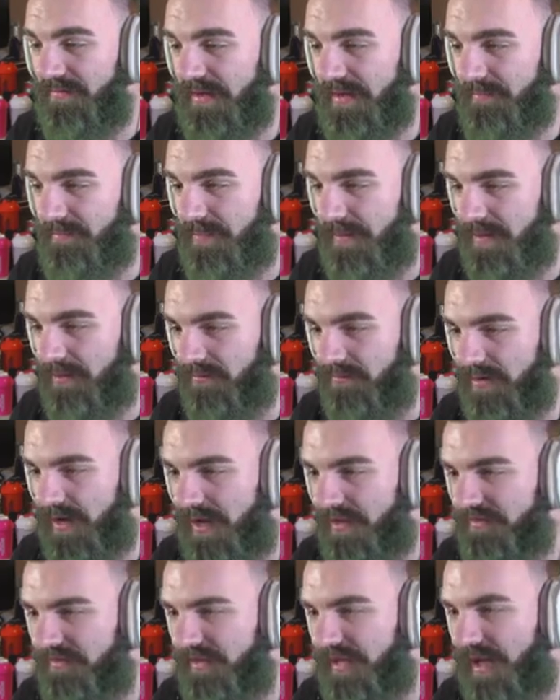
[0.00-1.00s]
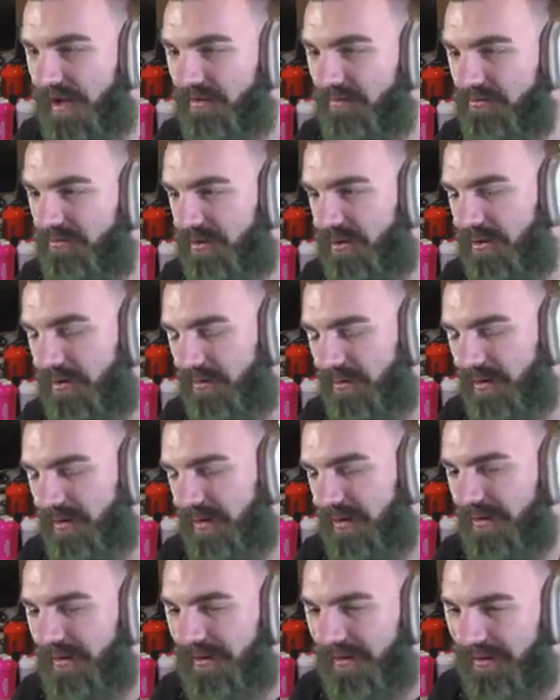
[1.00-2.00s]
M P on Riot's account, so,
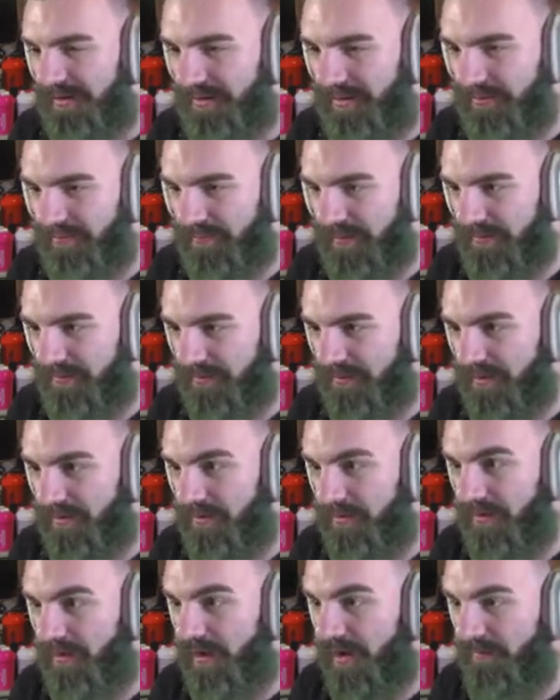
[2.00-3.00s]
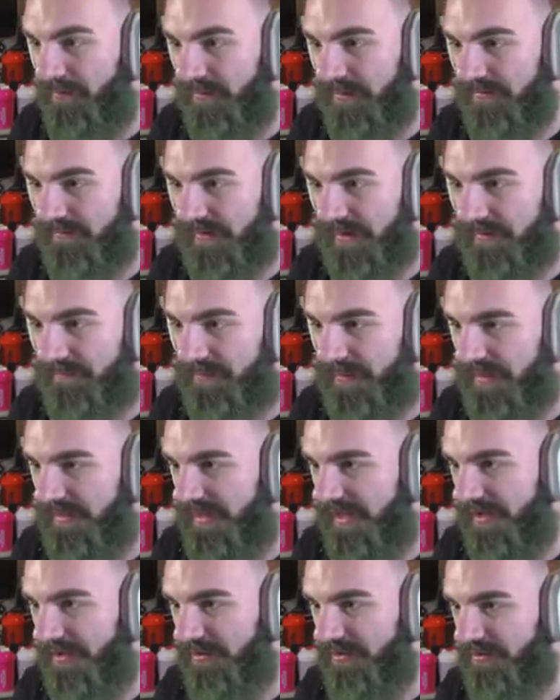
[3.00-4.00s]
you know, we were going off with the V M P.
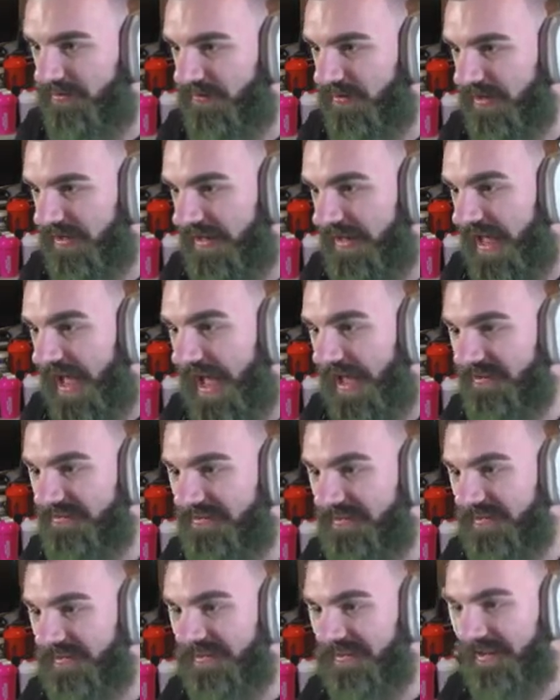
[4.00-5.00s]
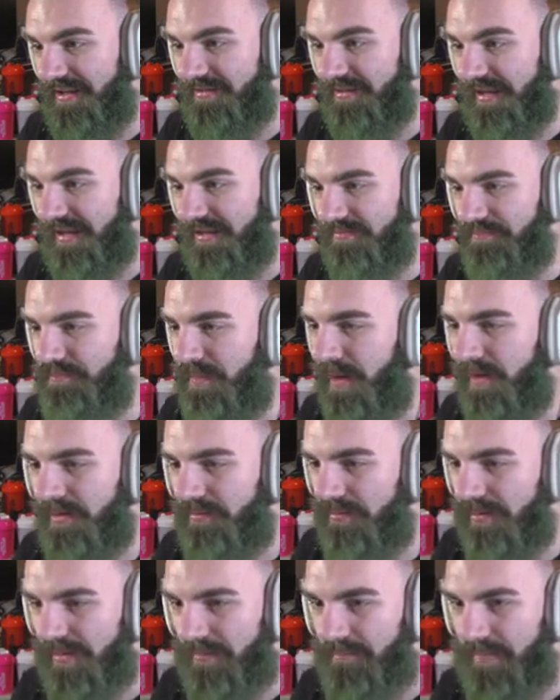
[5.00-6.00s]
That gun is fucking nasty. It's like probably
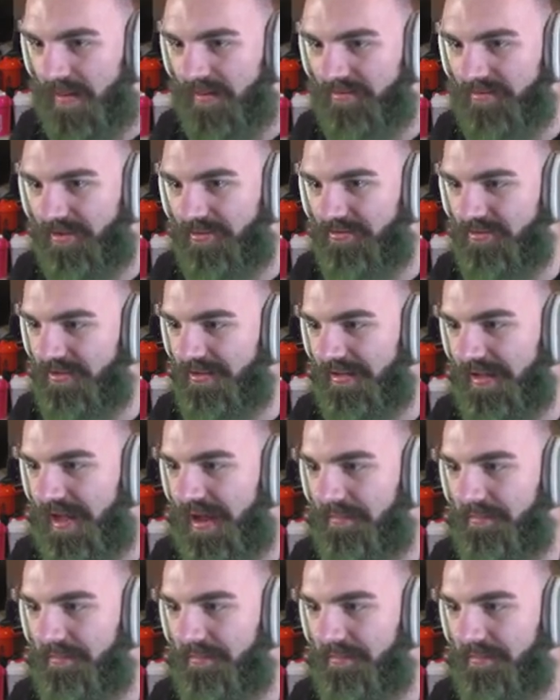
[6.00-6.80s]
one of the best guns in the game